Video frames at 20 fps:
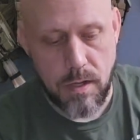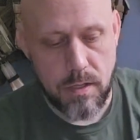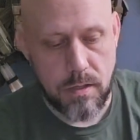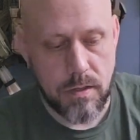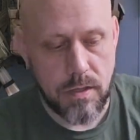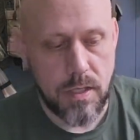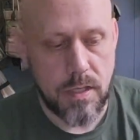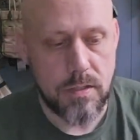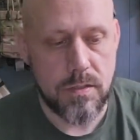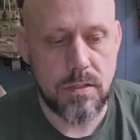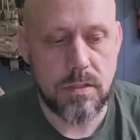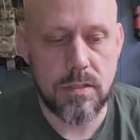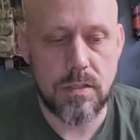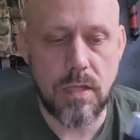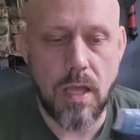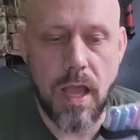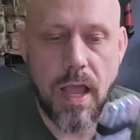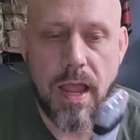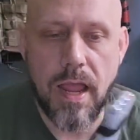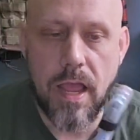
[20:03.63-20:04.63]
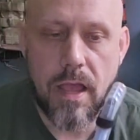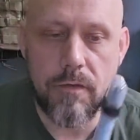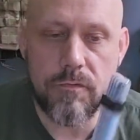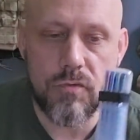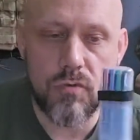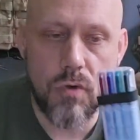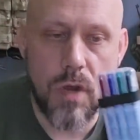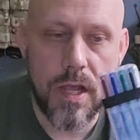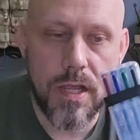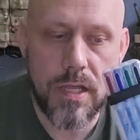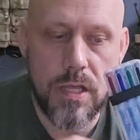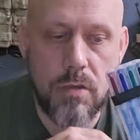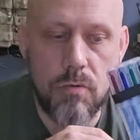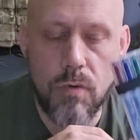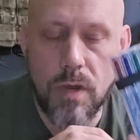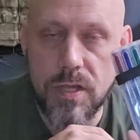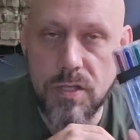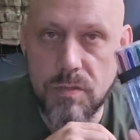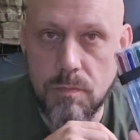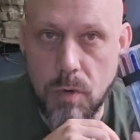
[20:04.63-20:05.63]
In this, I have dry
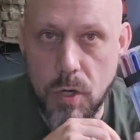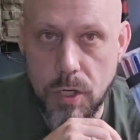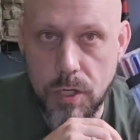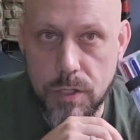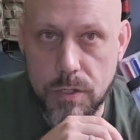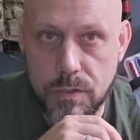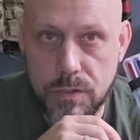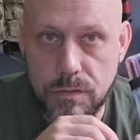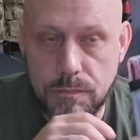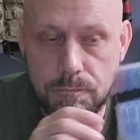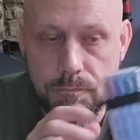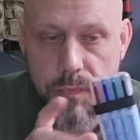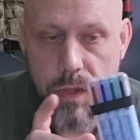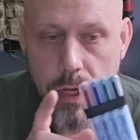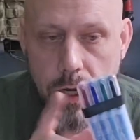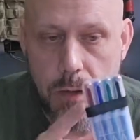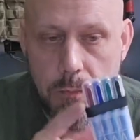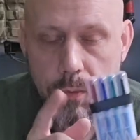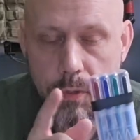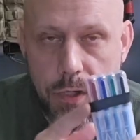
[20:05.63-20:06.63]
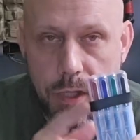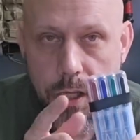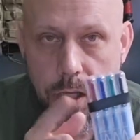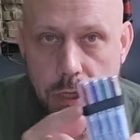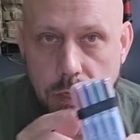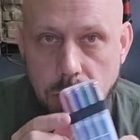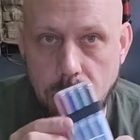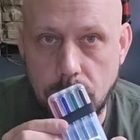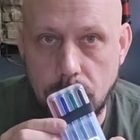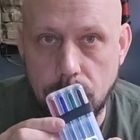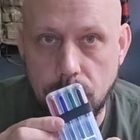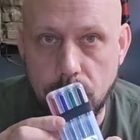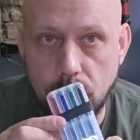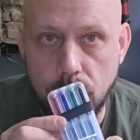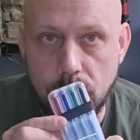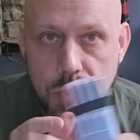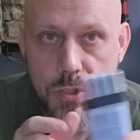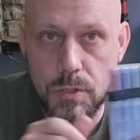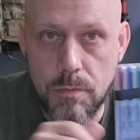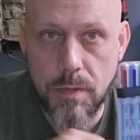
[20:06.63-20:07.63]
erase markers, and I put a
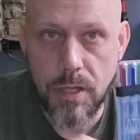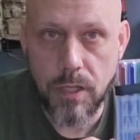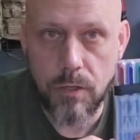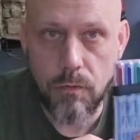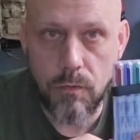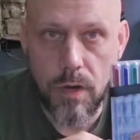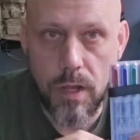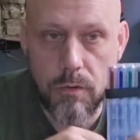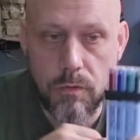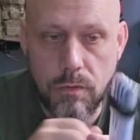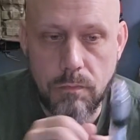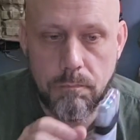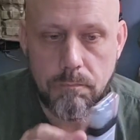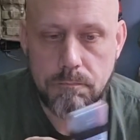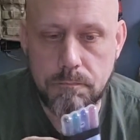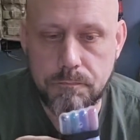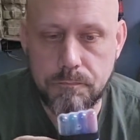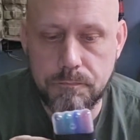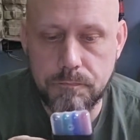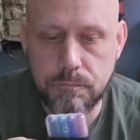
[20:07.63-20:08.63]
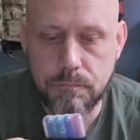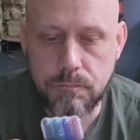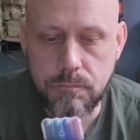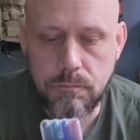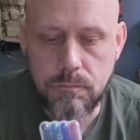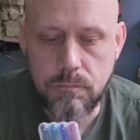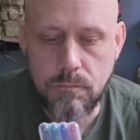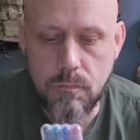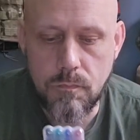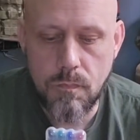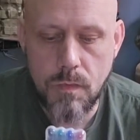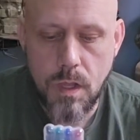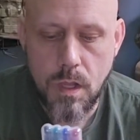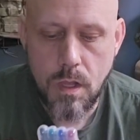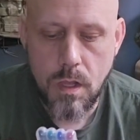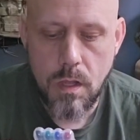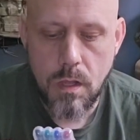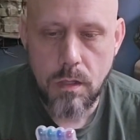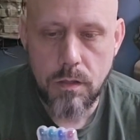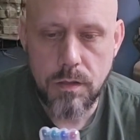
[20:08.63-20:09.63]
Ranger band around them.
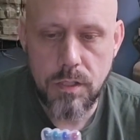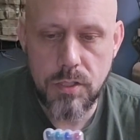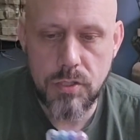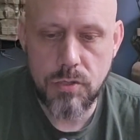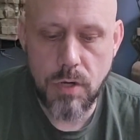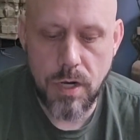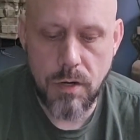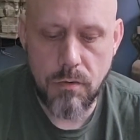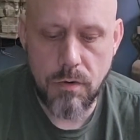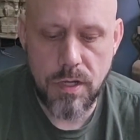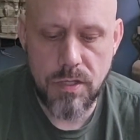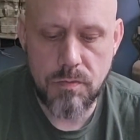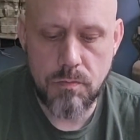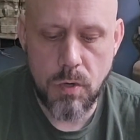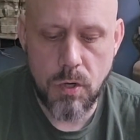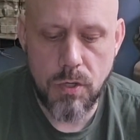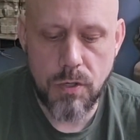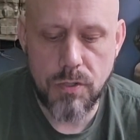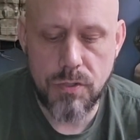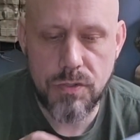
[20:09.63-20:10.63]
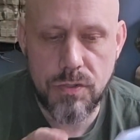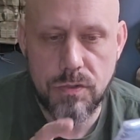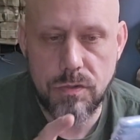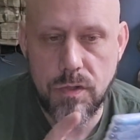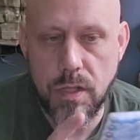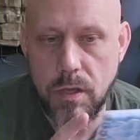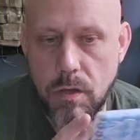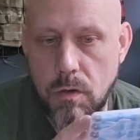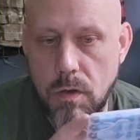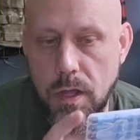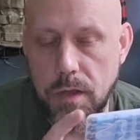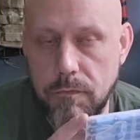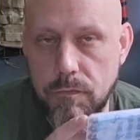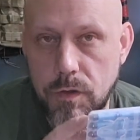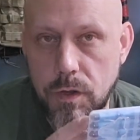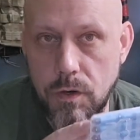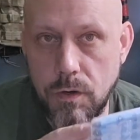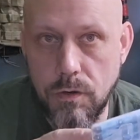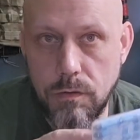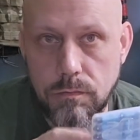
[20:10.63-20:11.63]
These dry erase markers, they all have
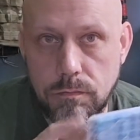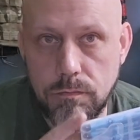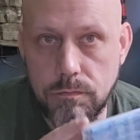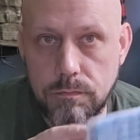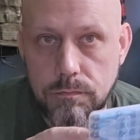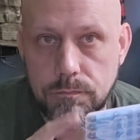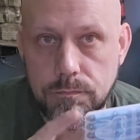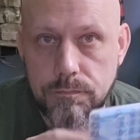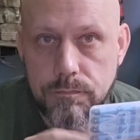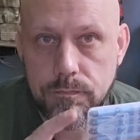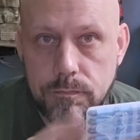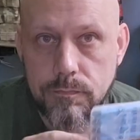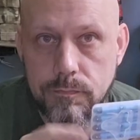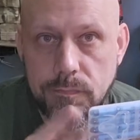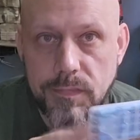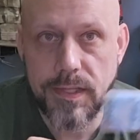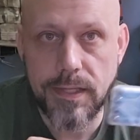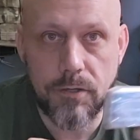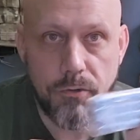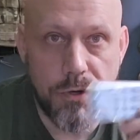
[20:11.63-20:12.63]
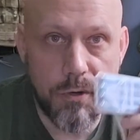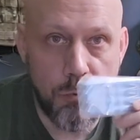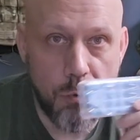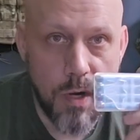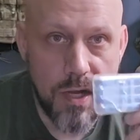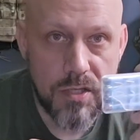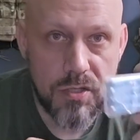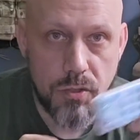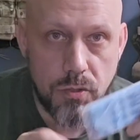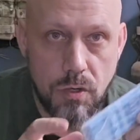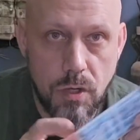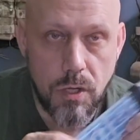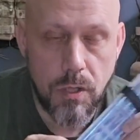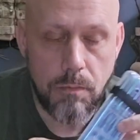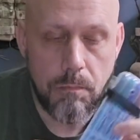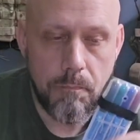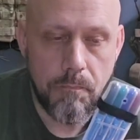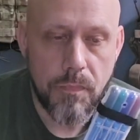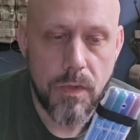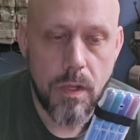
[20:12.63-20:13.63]
their little eraser on
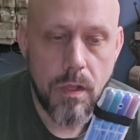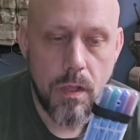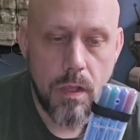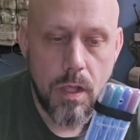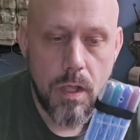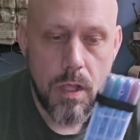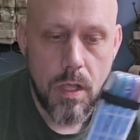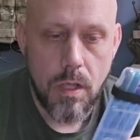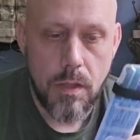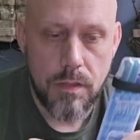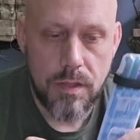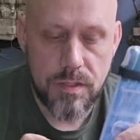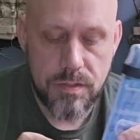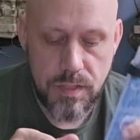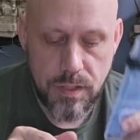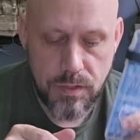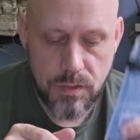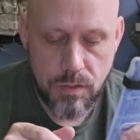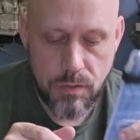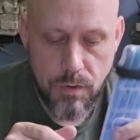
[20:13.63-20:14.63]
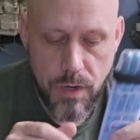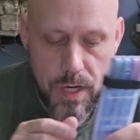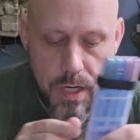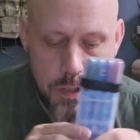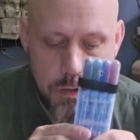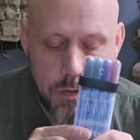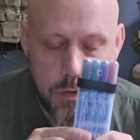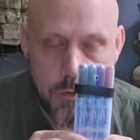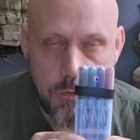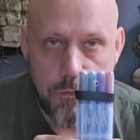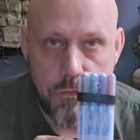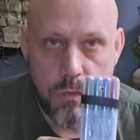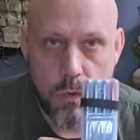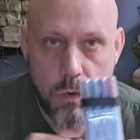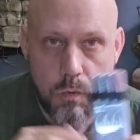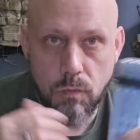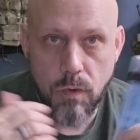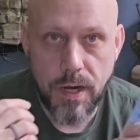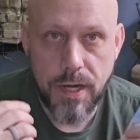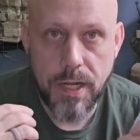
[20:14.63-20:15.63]
them. These things are great
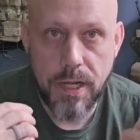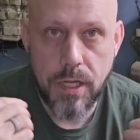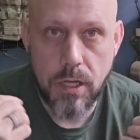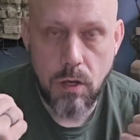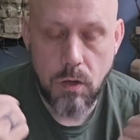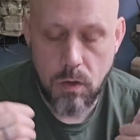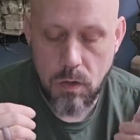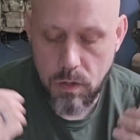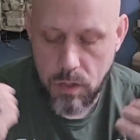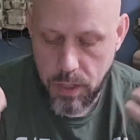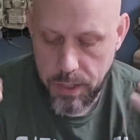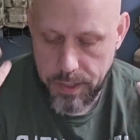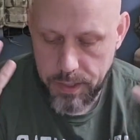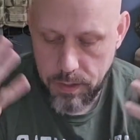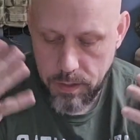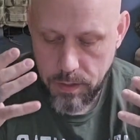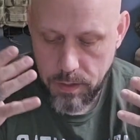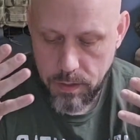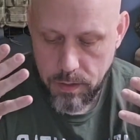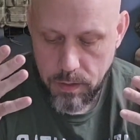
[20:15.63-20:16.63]
for writing on